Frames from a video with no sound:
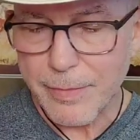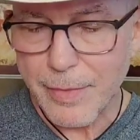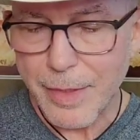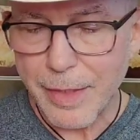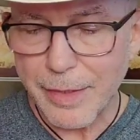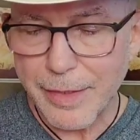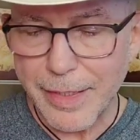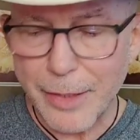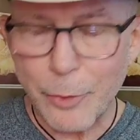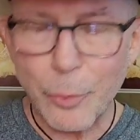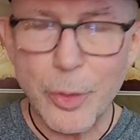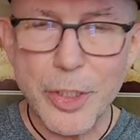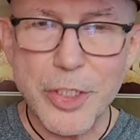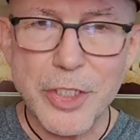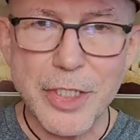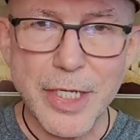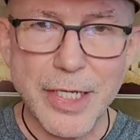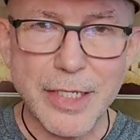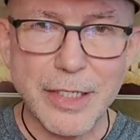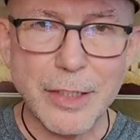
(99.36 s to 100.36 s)
They
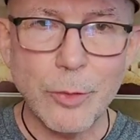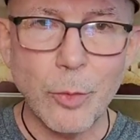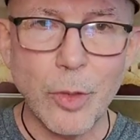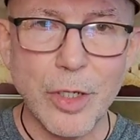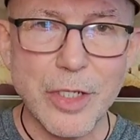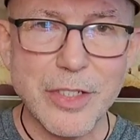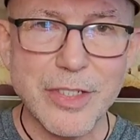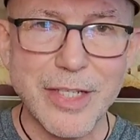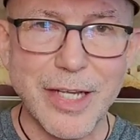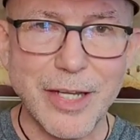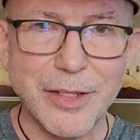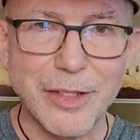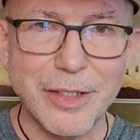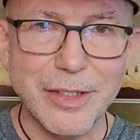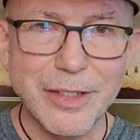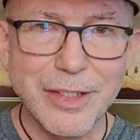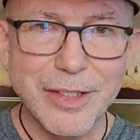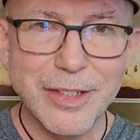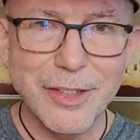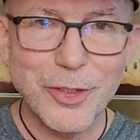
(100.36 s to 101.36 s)
originated in what is now
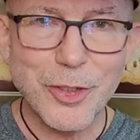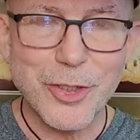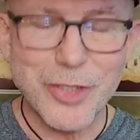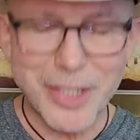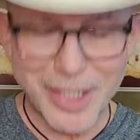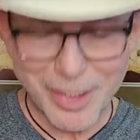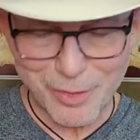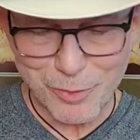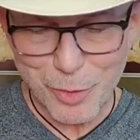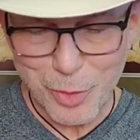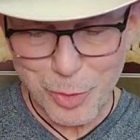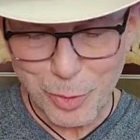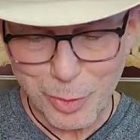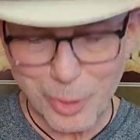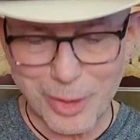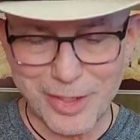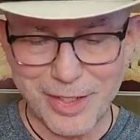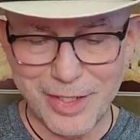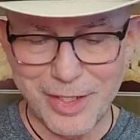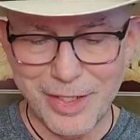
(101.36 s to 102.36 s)
the state of New
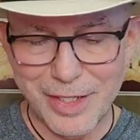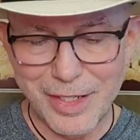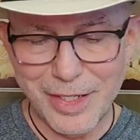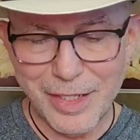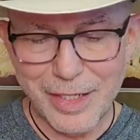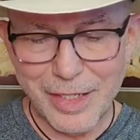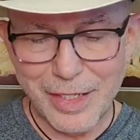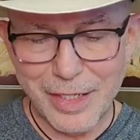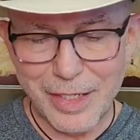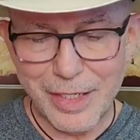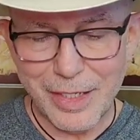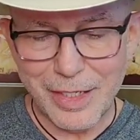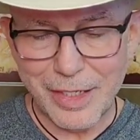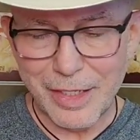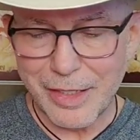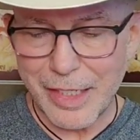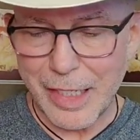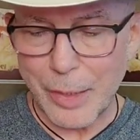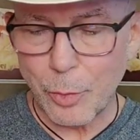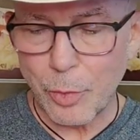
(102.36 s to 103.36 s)
York,
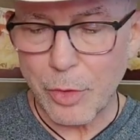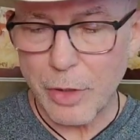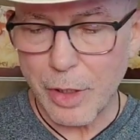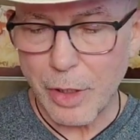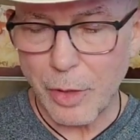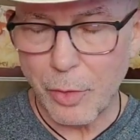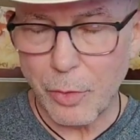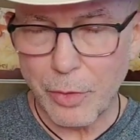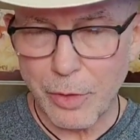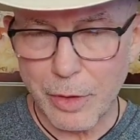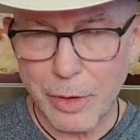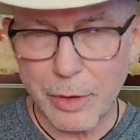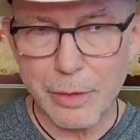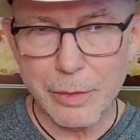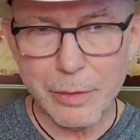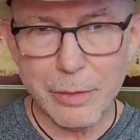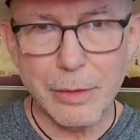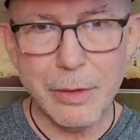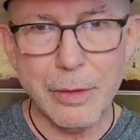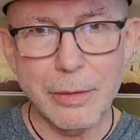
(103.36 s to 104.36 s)
and they were known,
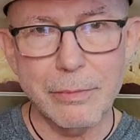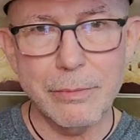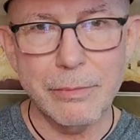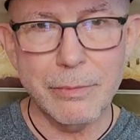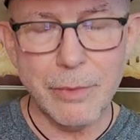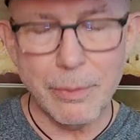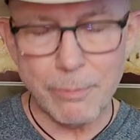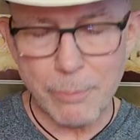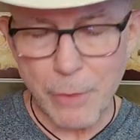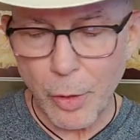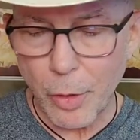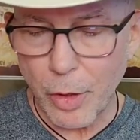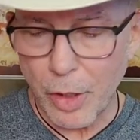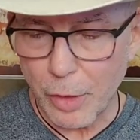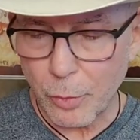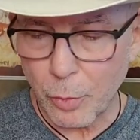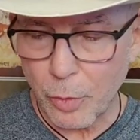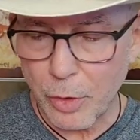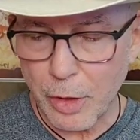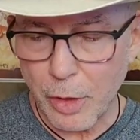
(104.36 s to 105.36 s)
the
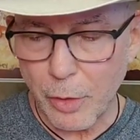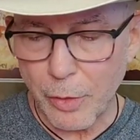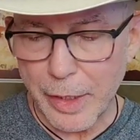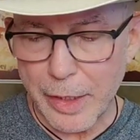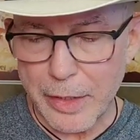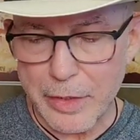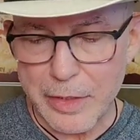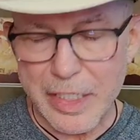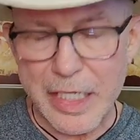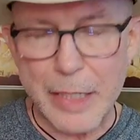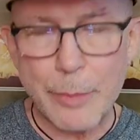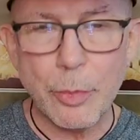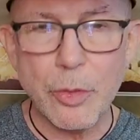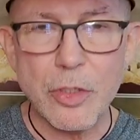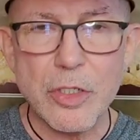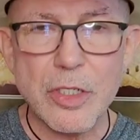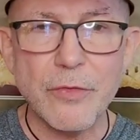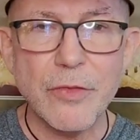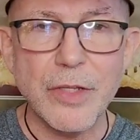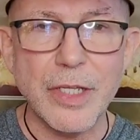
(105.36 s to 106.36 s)
Mohawk were known as
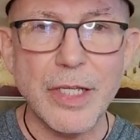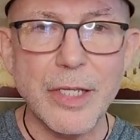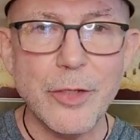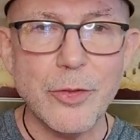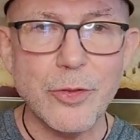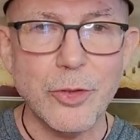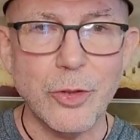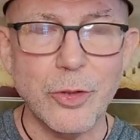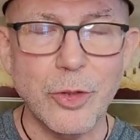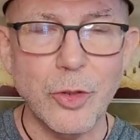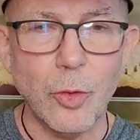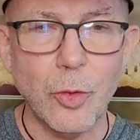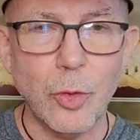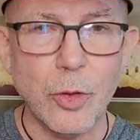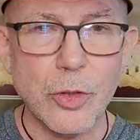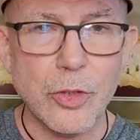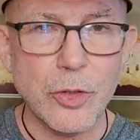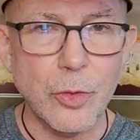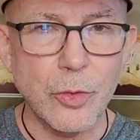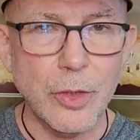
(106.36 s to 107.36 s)
keepers of the eastern
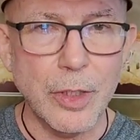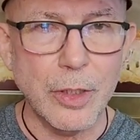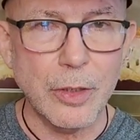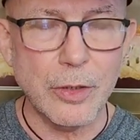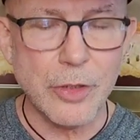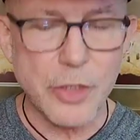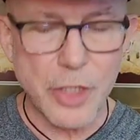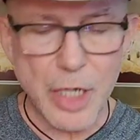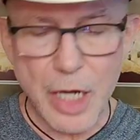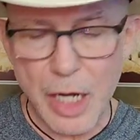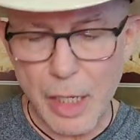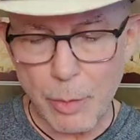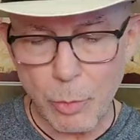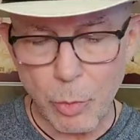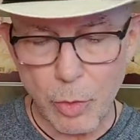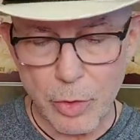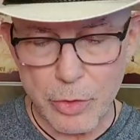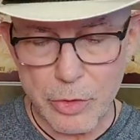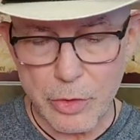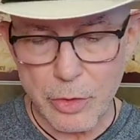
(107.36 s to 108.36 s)
door, so their job
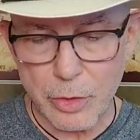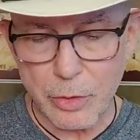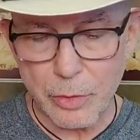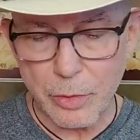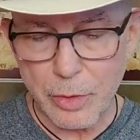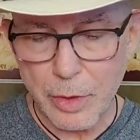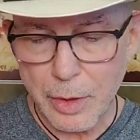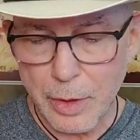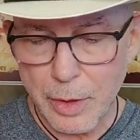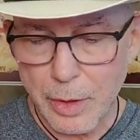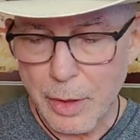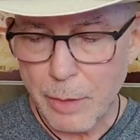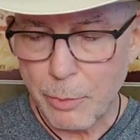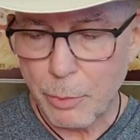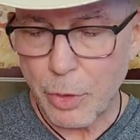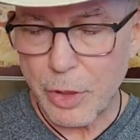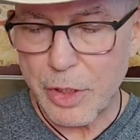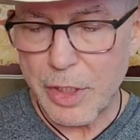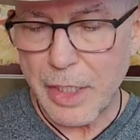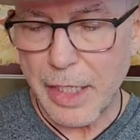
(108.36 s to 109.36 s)
was to
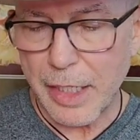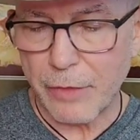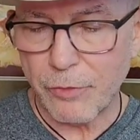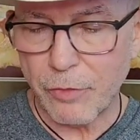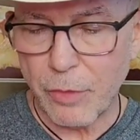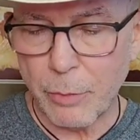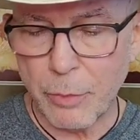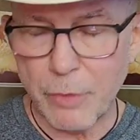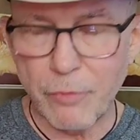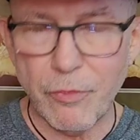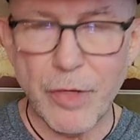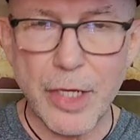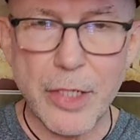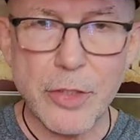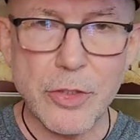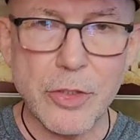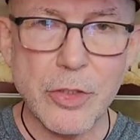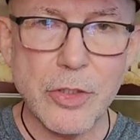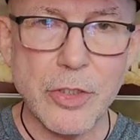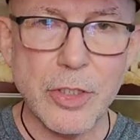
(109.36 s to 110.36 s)
protect from
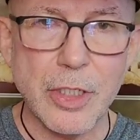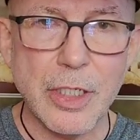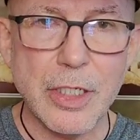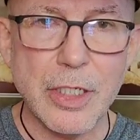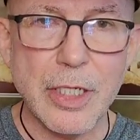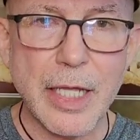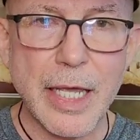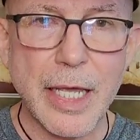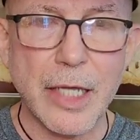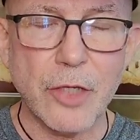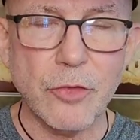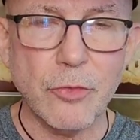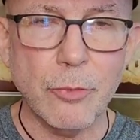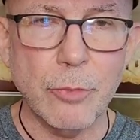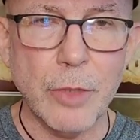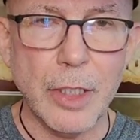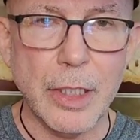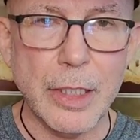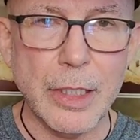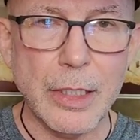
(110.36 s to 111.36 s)
invasions and attacks from
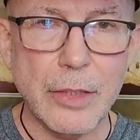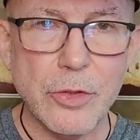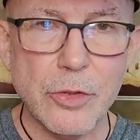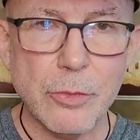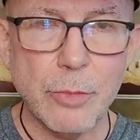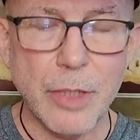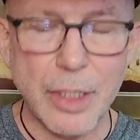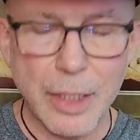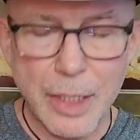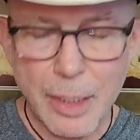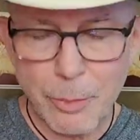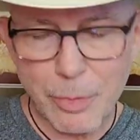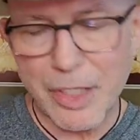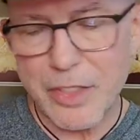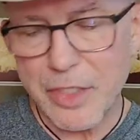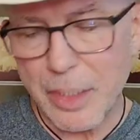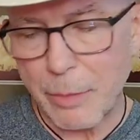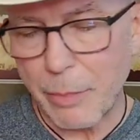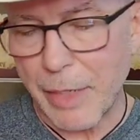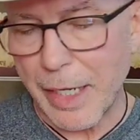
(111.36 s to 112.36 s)
the east. But
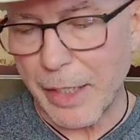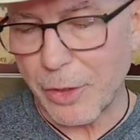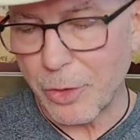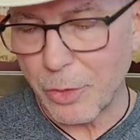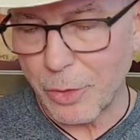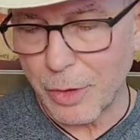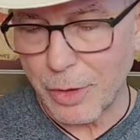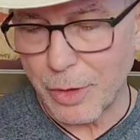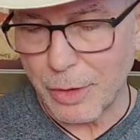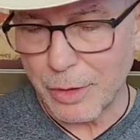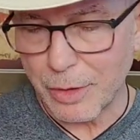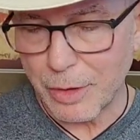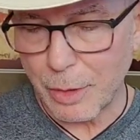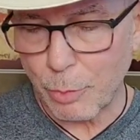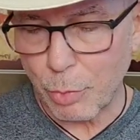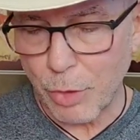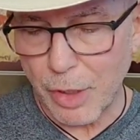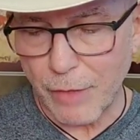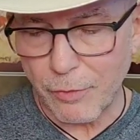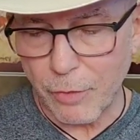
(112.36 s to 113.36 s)
let's get back to the
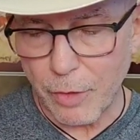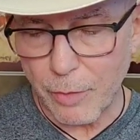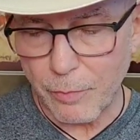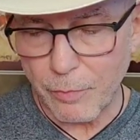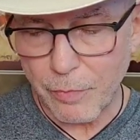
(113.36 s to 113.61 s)
proverb.